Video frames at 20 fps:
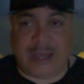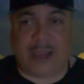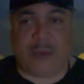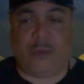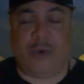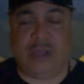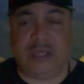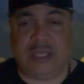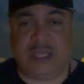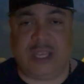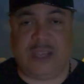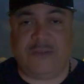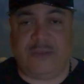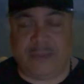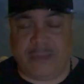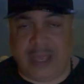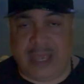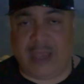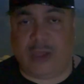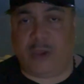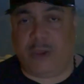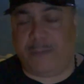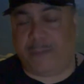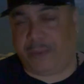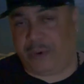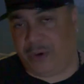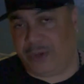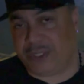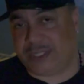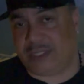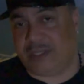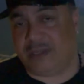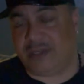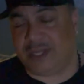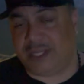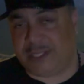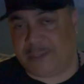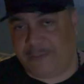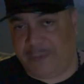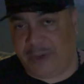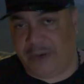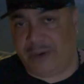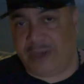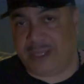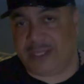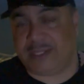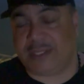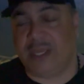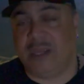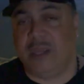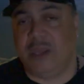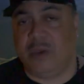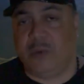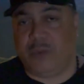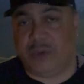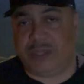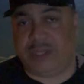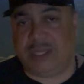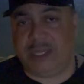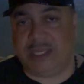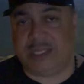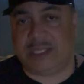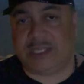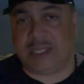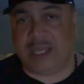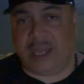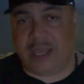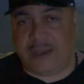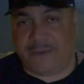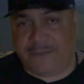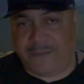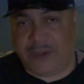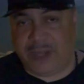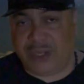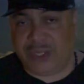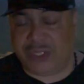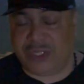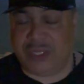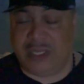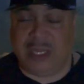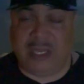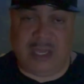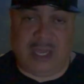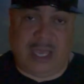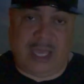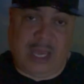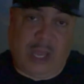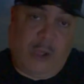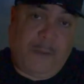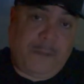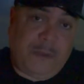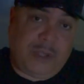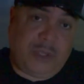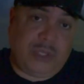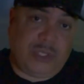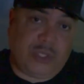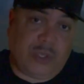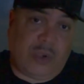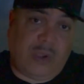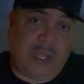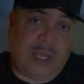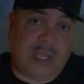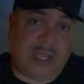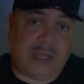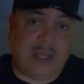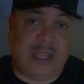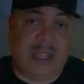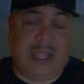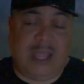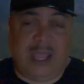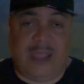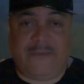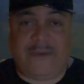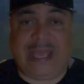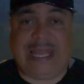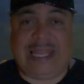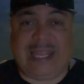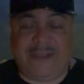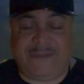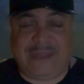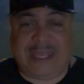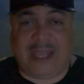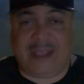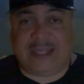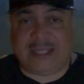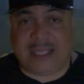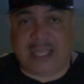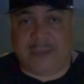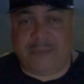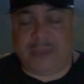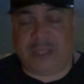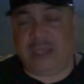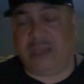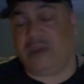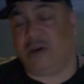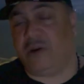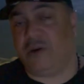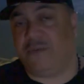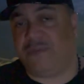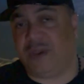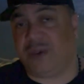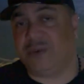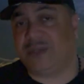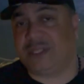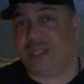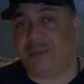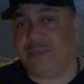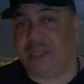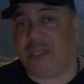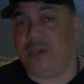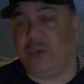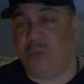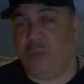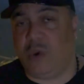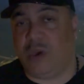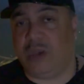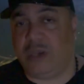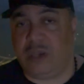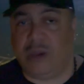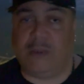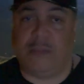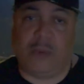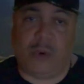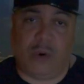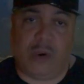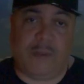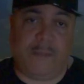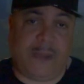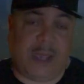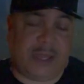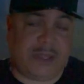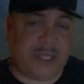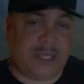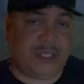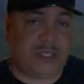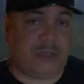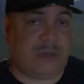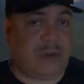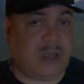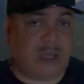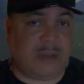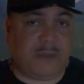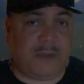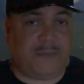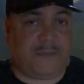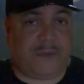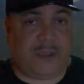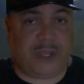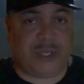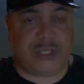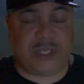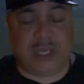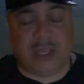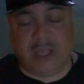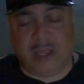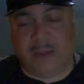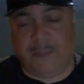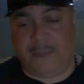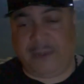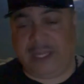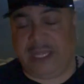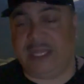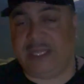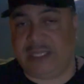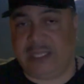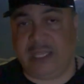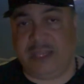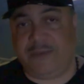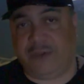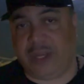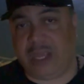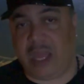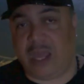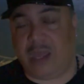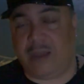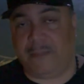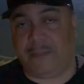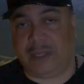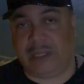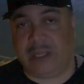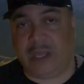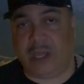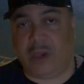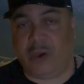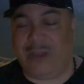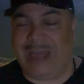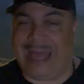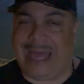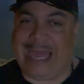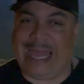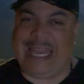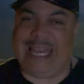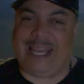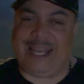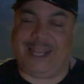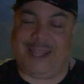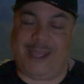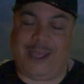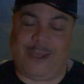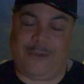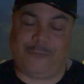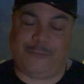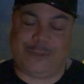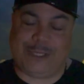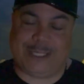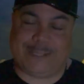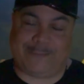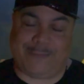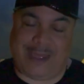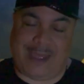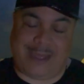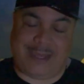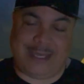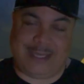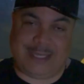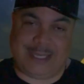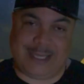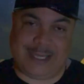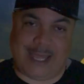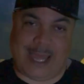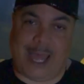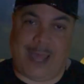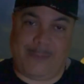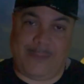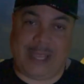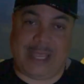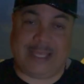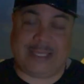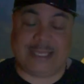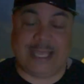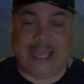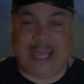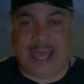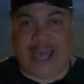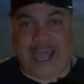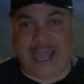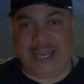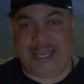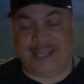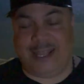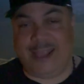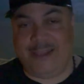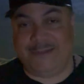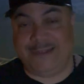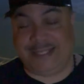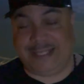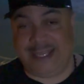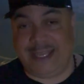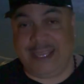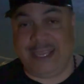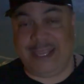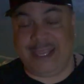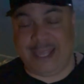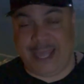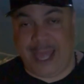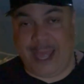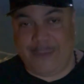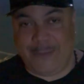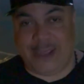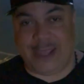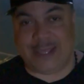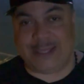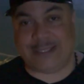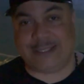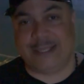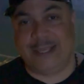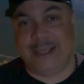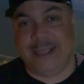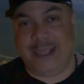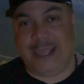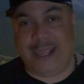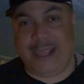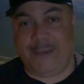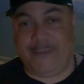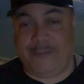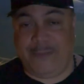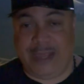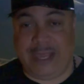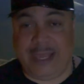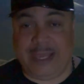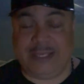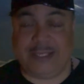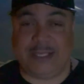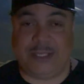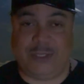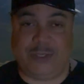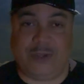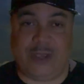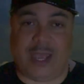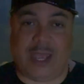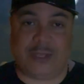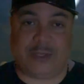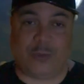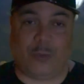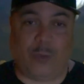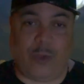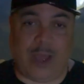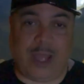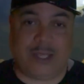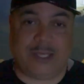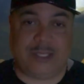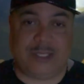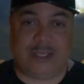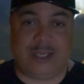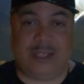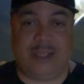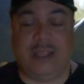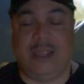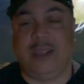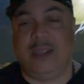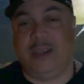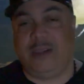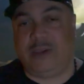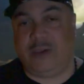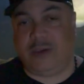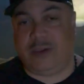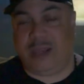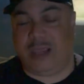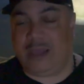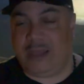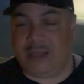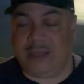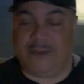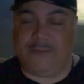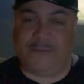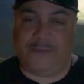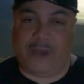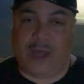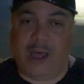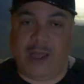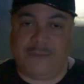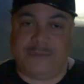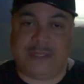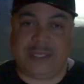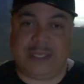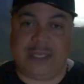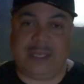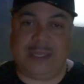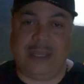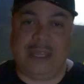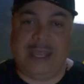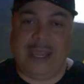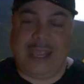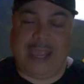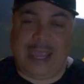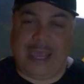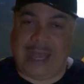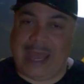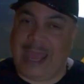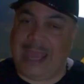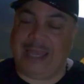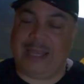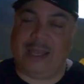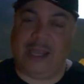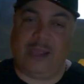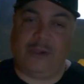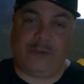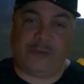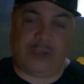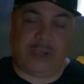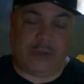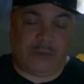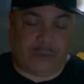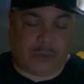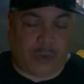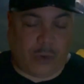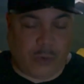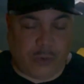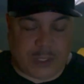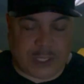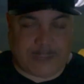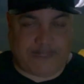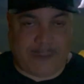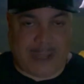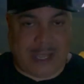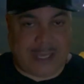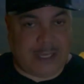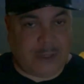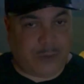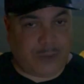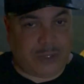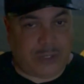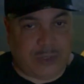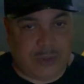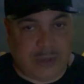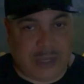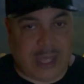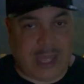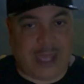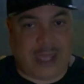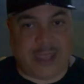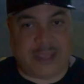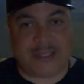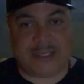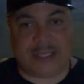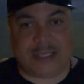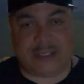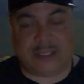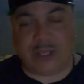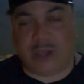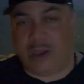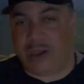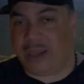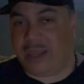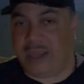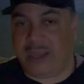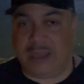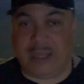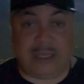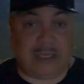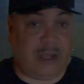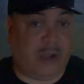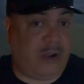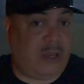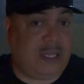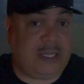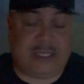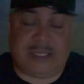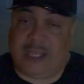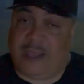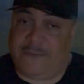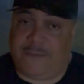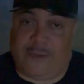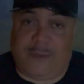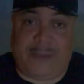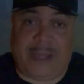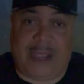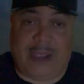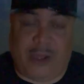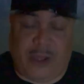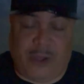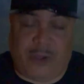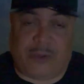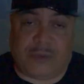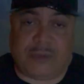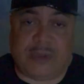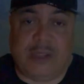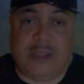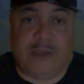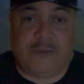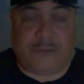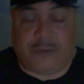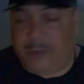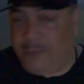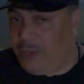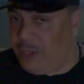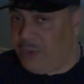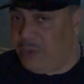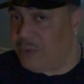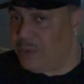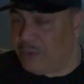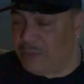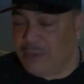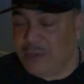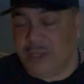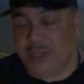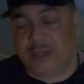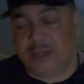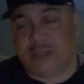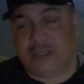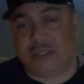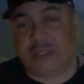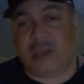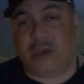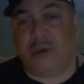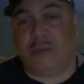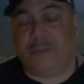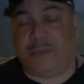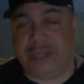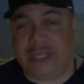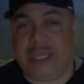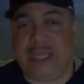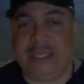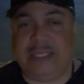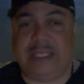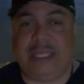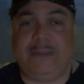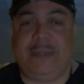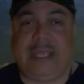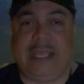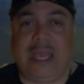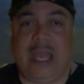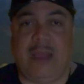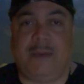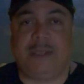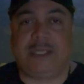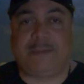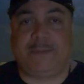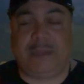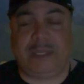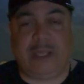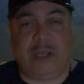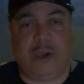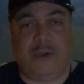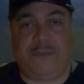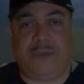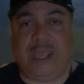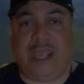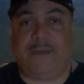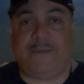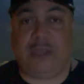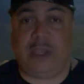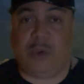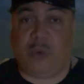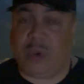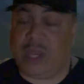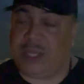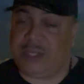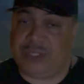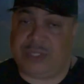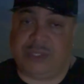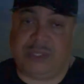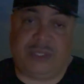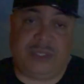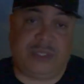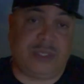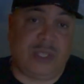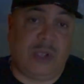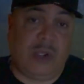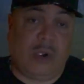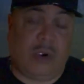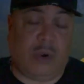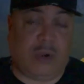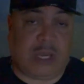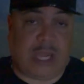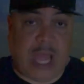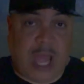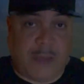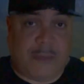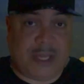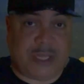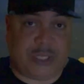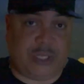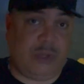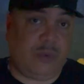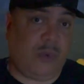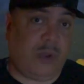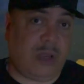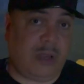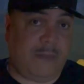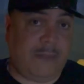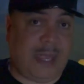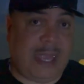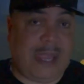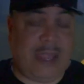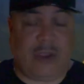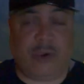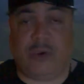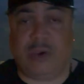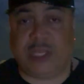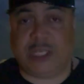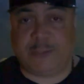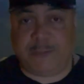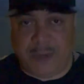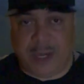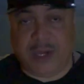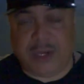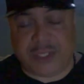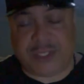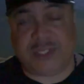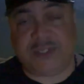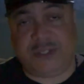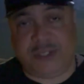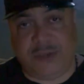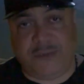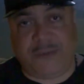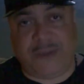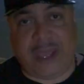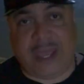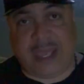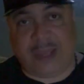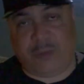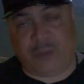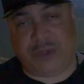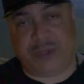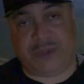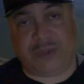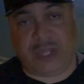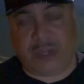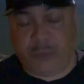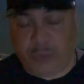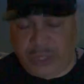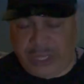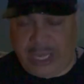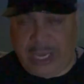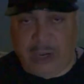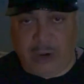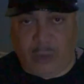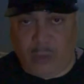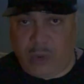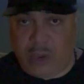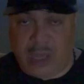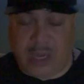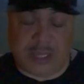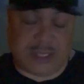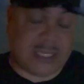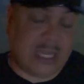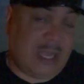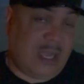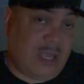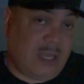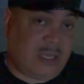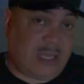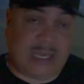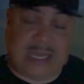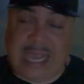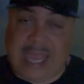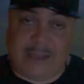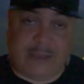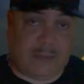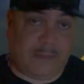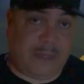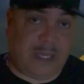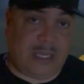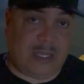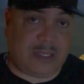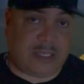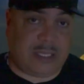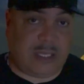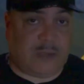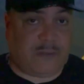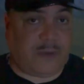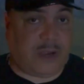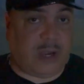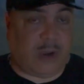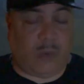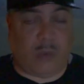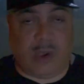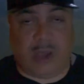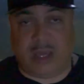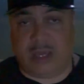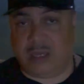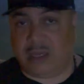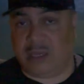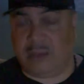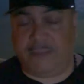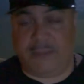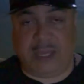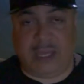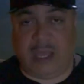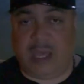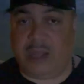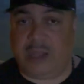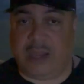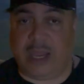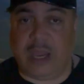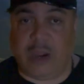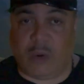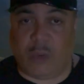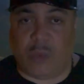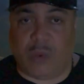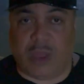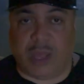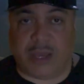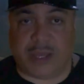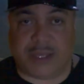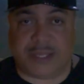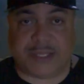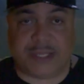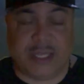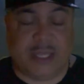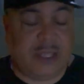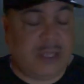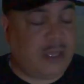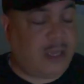I wanted to give you my own personal experience with these fish, and I hope you enjoyed it. If I left out something, or if there was something you want to know more about these incredible fish, please leave your comment below. I love responding to comments. I love seeing comments. It means that you guys are watching it, you're getting involved in it, and I love corresponding with you guys and talking and learning stuff on my own from you. So please leave me comments below if you have any questions or comments you want to make or experiences you've had with arowanas. Doesn't have to be the silver arowana, it could be other arowanas.